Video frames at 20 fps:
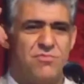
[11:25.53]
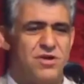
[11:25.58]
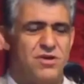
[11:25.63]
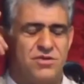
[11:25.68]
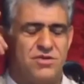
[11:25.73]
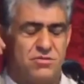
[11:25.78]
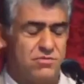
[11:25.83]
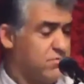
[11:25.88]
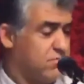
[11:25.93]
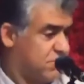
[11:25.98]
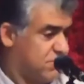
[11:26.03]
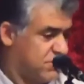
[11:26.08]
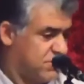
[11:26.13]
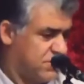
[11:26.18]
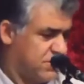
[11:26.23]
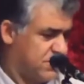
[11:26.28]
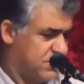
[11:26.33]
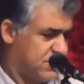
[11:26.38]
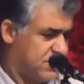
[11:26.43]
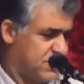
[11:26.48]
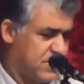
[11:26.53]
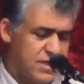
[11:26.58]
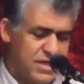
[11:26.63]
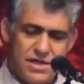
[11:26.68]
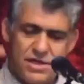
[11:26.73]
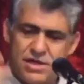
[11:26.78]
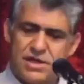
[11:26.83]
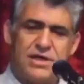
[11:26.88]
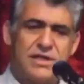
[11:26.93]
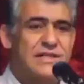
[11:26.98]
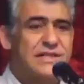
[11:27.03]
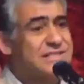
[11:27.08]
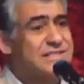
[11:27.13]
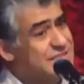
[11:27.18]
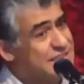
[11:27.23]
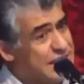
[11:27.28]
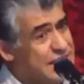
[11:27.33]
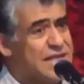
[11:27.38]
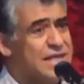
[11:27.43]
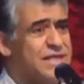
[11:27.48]
Oh, the
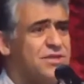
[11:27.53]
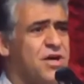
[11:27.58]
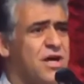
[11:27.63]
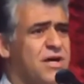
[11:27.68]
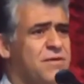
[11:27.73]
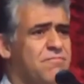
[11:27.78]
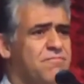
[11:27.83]
second time,